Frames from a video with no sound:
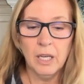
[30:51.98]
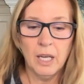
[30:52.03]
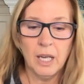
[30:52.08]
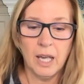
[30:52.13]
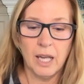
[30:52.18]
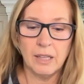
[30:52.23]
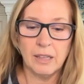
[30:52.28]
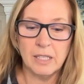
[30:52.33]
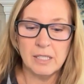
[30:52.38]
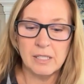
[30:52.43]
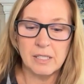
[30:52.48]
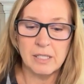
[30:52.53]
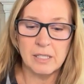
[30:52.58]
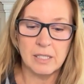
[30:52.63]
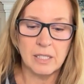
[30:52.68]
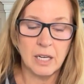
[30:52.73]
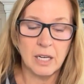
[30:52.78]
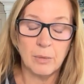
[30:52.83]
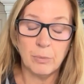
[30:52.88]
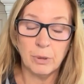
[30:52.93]
And this is
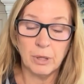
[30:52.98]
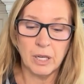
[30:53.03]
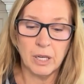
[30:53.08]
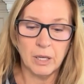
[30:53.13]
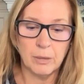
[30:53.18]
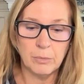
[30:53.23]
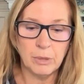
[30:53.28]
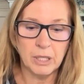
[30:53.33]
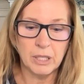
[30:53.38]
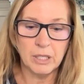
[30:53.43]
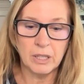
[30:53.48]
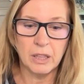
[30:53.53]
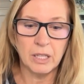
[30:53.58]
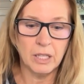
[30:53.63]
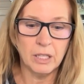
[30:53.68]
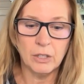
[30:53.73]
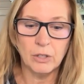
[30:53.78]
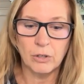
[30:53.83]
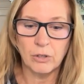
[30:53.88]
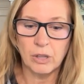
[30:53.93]
an up and coming
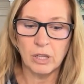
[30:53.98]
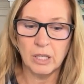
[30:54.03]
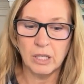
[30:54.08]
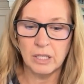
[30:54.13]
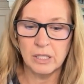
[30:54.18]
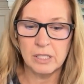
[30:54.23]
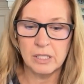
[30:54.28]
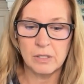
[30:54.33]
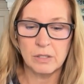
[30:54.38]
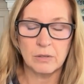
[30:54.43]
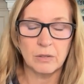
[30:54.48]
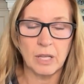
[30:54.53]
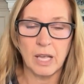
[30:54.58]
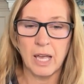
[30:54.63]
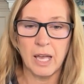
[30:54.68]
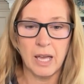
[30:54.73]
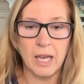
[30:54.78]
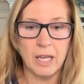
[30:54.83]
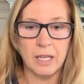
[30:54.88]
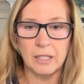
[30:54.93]
theater that has
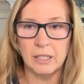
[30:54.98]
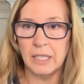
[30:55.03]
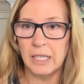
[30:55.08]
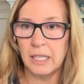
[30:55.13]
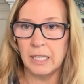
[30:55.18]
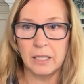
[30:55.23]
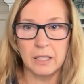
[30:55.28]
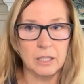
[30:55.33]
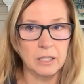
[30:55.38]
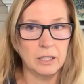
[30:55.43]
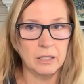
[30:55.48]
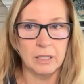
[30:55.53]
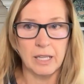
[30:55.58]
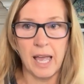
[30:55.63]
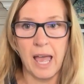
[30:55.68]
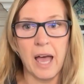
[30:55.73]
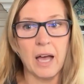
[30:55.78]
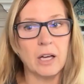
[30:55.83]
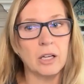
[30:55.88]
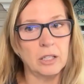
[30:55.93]
had like
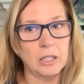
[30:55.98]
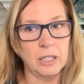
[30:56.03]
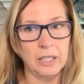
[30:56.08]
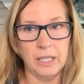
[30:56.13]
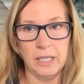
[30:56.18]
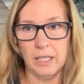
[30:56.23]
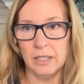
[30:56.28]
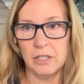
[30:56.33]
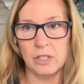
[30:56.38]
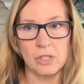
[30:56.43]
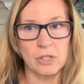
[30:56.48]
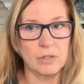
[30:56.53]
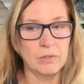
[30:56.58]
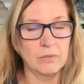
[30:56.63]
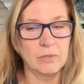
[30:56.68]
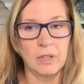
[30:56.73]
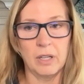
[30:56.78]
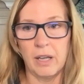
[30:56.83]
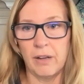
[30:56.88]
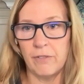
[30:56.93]
accolades
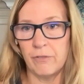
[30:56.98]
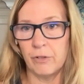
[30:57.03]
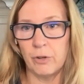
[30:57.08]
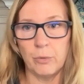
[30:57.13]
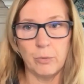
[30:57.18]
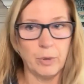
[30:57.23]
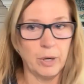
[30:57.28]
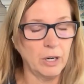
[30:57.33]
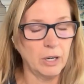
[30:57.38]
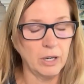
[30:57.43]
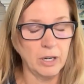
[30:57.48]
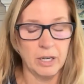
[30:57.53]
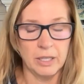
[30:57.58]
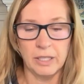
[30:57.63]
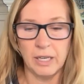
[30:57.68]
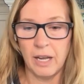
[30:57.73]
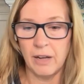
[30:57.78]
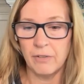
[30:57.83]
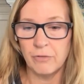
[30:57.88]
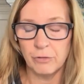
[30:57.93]
everywhere on
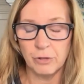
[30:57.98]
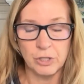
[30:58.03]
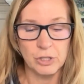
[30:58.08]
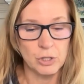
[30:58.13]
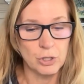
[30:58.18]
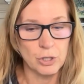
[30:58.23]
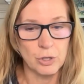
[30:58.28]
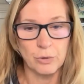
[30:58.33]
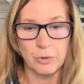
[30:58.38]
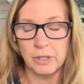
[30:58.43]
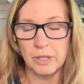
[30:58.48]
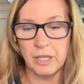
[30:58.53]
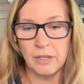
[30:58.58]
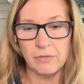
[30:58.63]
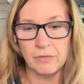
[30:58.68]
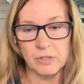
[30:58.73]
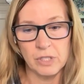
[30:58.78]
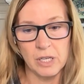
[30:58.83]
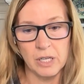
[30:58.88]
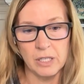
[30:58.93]
every show that
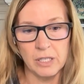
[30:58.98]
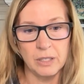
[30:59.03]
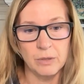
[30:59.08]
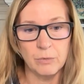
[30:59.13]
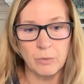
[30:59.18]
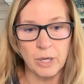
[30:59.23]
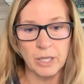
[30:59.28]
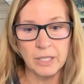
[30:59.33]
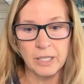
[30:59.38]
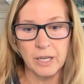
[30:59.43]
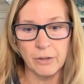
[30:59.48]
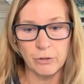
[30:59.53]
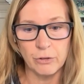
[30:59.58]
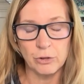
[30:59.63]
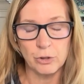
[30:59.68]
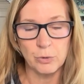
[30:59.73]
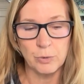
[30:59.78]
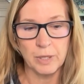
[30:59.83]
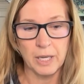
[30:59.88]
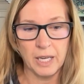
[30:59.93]
they've done. And right now they're
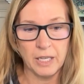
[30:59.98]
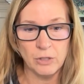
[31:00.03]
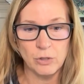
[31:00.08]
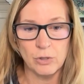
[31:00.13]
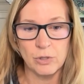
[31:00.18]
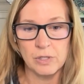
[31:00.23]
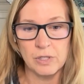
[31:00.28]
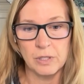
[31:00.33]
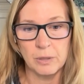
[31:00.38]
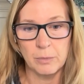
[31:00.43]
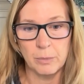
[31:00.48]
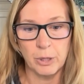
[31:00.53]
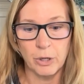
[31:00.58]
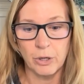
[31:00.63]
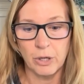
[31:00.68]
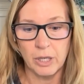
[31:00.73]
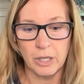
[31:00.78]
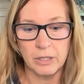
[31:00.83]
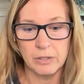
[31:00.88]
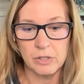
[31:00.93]
doing Angels in
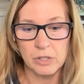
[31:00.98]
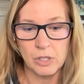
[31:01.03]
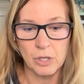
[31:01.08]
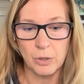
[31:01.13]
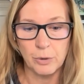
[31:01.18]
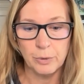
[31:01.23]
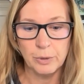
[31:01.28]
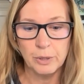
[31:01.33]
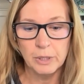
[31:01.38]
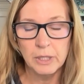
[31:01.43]
America. So